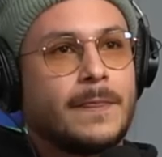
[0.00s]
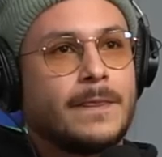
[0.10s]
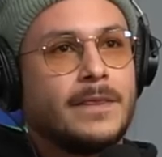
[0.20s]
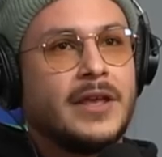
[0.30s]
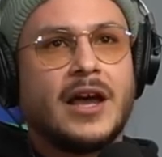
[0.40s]

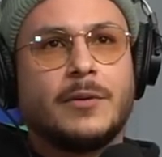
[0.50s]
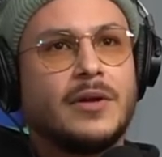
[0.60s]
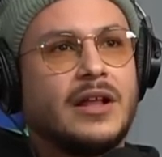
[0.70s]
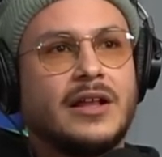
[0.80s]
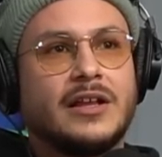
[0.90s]
yeah,
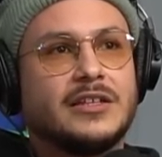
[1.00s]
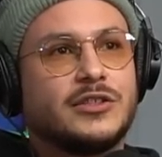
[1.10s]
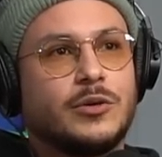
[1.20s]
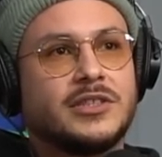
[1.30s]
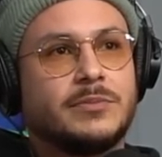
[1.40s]
it's
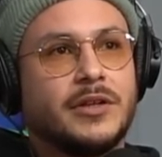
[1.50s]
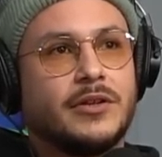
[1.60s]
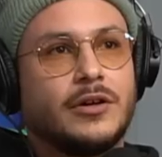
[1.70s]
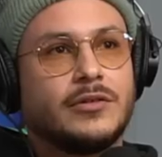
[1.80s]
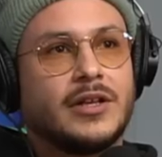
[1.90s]
always been
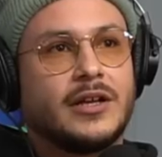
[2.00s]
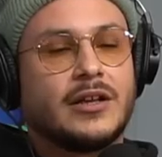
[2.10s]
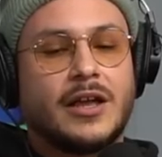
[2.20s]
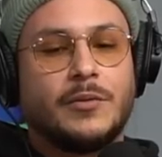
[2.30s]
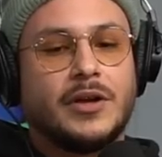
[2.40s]
known, like,
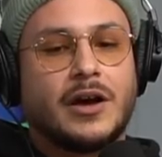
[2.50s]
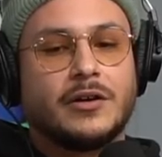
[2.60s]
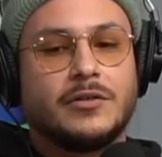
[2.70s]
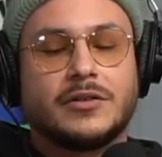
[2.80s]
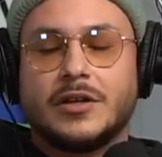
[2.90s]
hey, we got our
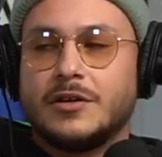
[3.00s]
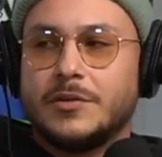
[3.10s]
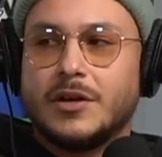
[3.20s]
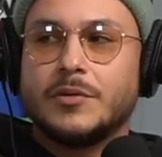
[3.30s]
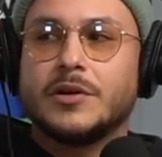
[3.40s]
own thing going
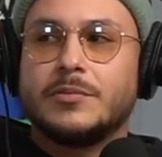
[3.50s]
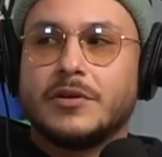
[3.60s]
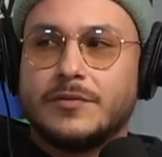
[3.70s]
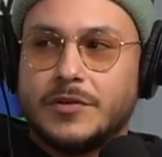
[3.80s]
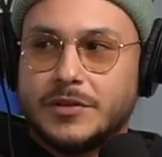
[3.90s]
on. We're going to put our
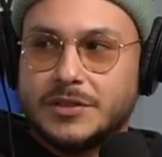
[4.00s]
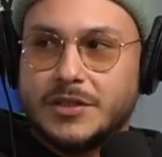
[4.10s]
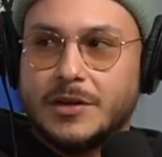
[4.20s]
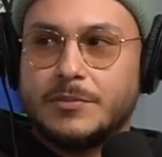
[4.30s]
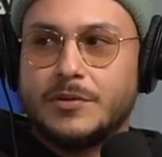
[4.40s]
focus
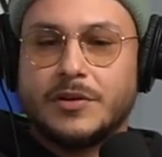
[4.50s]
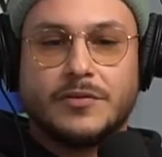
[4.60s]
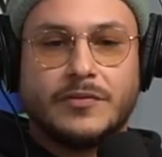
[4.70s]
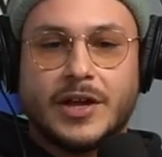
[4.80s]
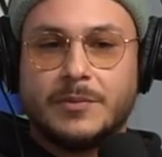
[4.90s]
there, but we're a
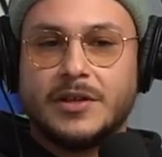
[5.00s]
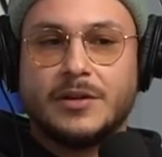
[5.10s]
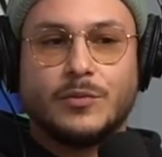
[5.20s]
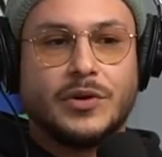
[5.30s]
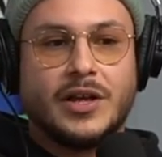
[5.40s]
family.
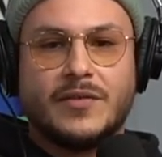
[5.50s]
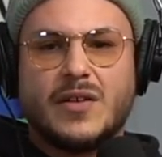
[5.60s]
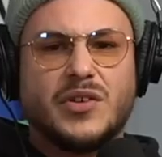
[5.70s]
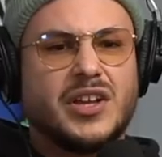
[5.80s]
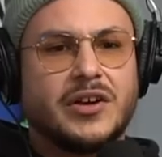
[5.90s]
And whenever,
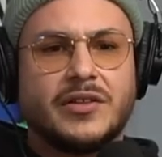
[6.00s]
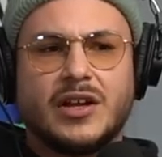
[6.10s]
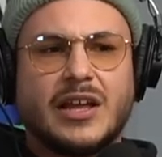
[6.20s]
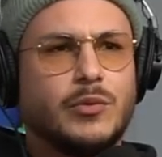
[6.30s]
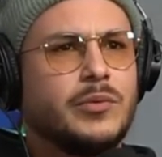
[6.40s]
every here and there,
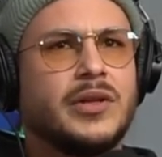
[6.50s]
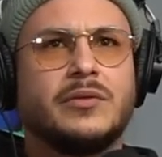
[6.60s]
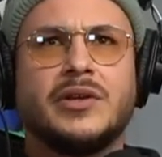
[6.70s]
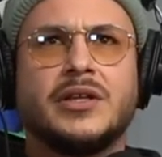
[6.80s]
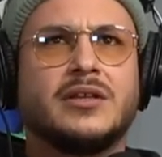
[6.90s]
like, we
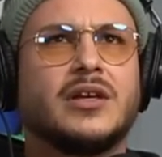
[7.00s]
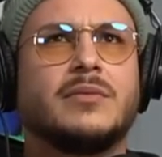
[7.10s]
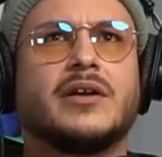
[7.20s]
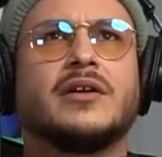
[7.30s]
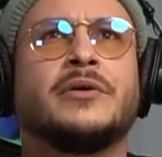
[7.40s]
linked up,
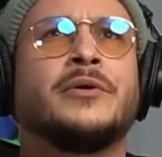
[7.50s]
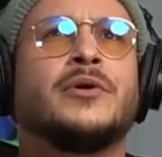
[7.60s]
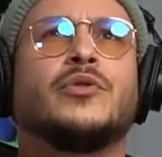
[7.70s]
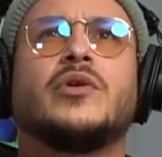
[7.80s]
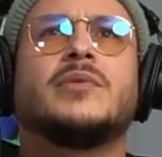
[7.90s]
like,
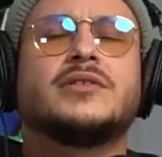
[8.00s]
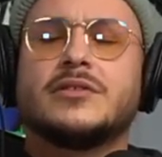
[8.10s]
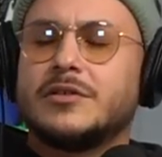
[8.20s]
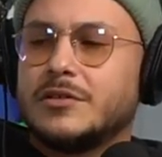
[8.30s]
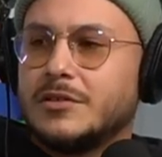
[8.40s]
3 months
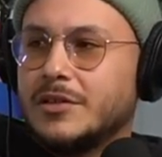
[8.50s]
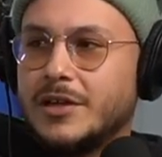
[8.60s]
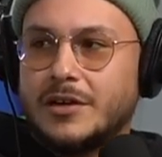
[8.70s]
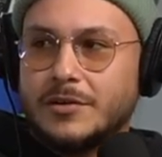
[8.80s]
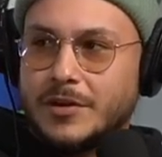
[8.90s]
ago to lay
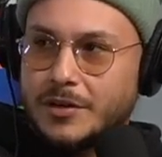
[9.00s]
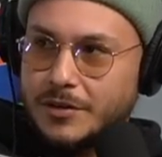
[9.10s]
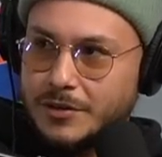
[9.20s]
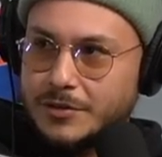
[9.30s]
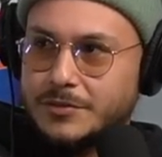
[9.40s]
down a record, you know?